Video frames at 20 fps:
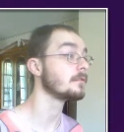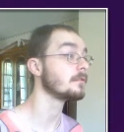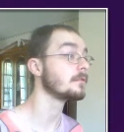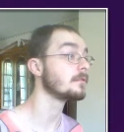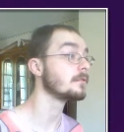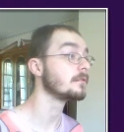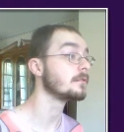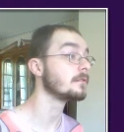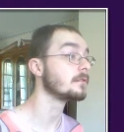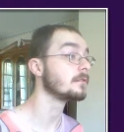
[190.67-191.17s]

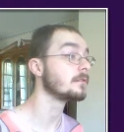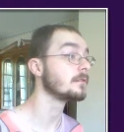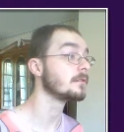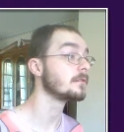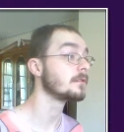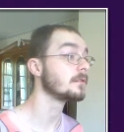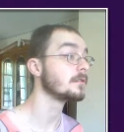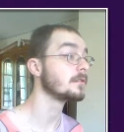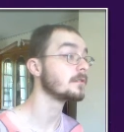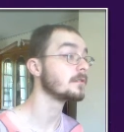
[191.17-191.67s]

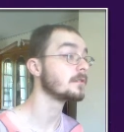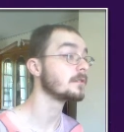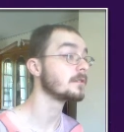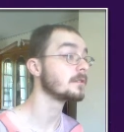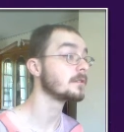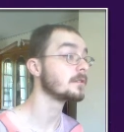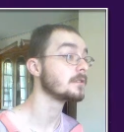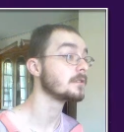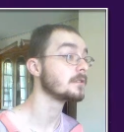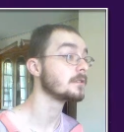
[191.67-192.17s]

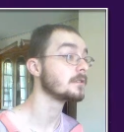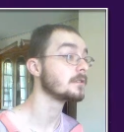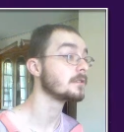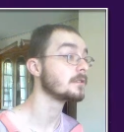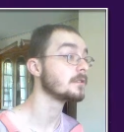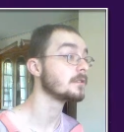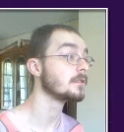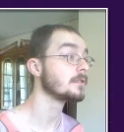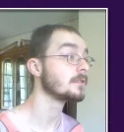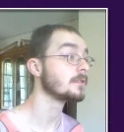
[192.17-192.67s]

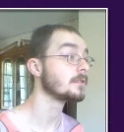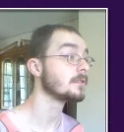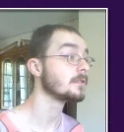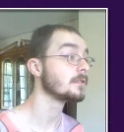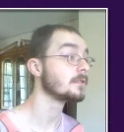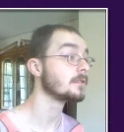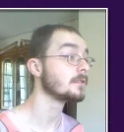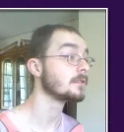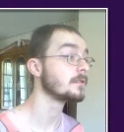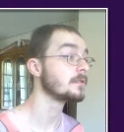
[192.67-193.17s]

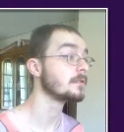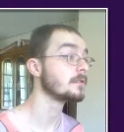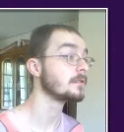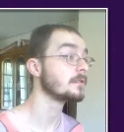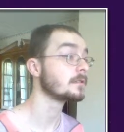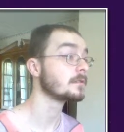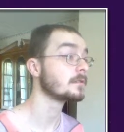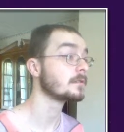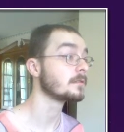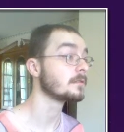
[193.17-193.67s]

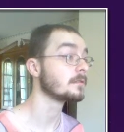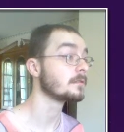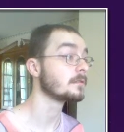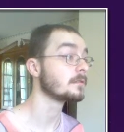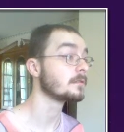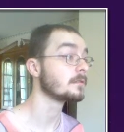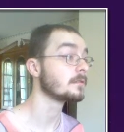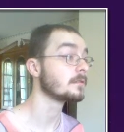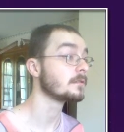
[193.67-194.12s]
No one is speaking in this clip.